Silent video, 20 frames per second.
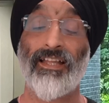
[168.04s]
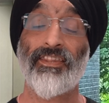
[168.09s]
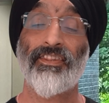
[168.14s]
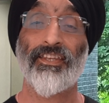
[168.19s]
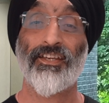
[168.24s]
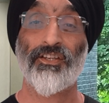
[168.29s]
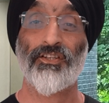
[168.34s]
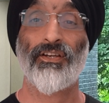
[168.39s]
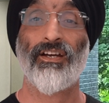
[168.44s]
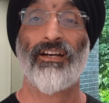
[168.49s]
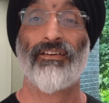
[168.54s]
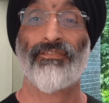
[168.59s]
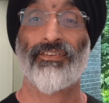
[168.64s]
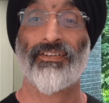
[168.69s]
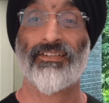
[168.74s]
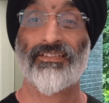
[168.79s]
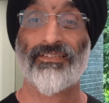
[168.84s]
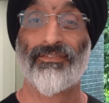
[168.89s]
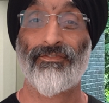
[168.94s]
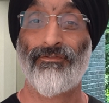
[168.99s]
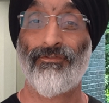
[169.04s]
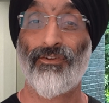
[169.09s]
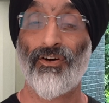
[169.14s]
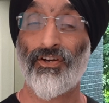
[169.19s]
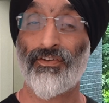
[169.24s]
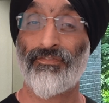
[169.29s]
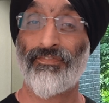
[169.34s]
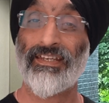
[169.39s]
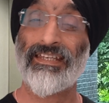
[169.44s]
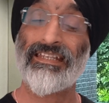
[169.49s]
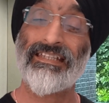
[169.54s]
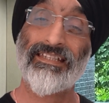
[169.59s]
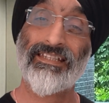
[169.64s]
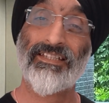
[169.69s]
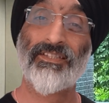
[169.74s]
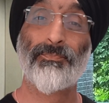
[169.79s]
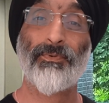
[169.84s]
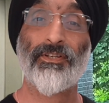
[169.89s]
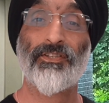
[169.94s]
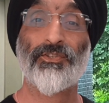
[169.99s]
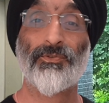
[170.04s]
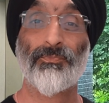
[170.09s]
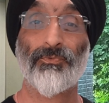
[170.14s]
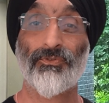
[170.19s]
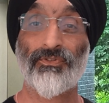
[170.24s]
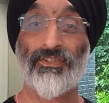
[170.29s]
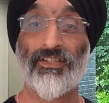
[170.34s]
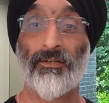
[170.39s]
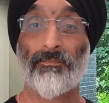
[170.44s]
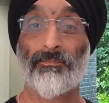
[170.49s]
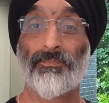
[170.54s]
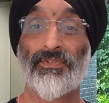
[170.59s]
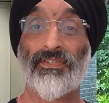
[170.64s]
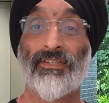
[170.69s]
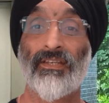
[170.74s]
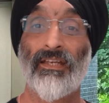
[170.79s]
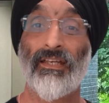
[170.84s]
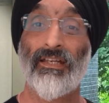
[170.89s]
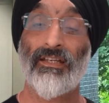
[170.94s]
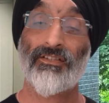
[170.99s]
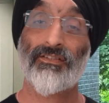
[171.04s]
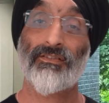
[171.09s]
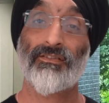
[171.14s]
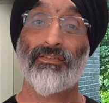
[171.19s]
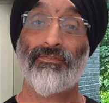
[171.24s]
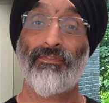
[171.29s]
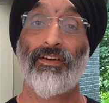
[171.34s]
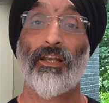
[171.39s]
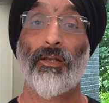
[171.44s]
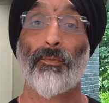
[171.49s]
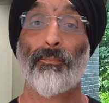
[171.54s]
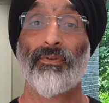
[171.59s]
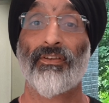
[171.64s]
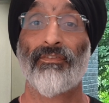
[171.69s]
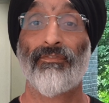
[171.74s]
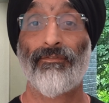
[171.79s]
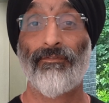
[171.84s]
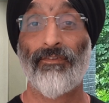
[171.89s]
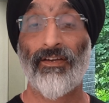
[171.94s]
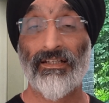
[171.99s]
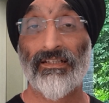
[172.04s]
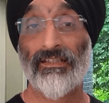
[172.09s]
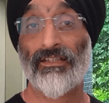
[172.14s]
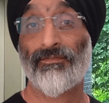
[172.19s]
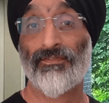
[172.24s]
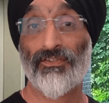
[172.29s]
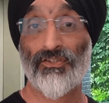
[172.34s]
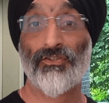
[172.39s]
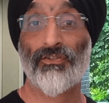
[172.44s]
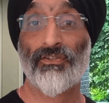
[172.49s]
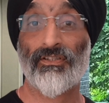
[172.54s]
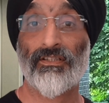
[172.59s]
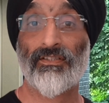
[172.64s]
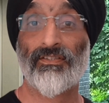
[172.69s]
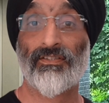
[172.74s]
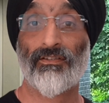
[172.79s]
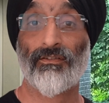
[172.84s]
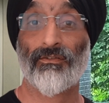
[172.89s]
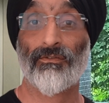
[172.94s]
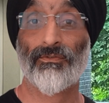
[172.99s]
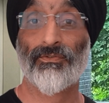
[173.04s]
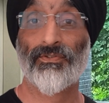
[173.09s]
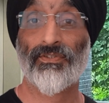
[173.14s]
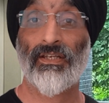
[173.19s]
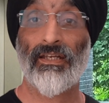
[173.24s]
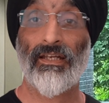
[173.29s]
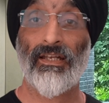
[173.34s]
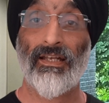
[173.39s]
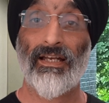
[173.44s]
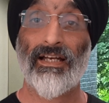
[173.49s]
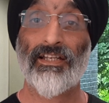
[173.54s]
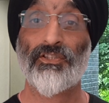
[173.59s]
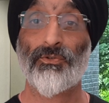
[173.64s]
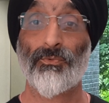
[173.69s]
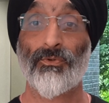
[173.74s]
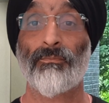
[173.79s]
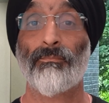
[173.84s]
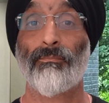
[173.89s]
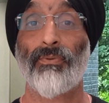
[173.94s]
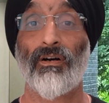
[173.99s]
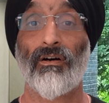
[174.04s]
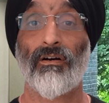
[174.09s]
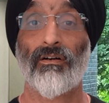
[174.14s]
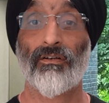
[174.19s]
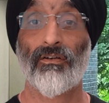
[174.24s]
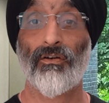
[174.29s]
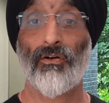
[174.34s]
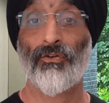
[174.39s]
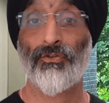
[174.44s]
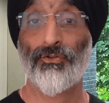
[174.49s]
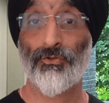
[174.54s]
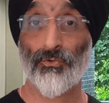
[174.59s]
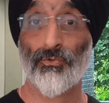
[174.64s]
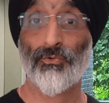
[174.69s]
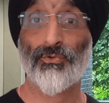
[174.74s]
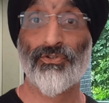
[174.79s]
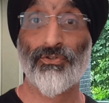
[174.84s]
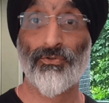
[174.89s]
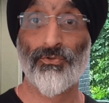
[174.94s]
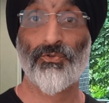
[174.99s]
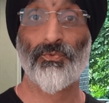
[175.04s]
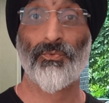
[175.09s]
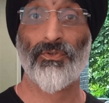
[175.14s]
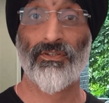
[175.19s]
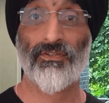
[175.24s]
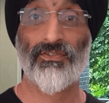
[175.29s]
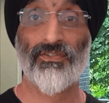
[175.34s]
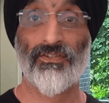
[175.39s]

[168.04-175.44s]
And there you have it, 5 indispensable tips to develop effective study skills as you embark on your social work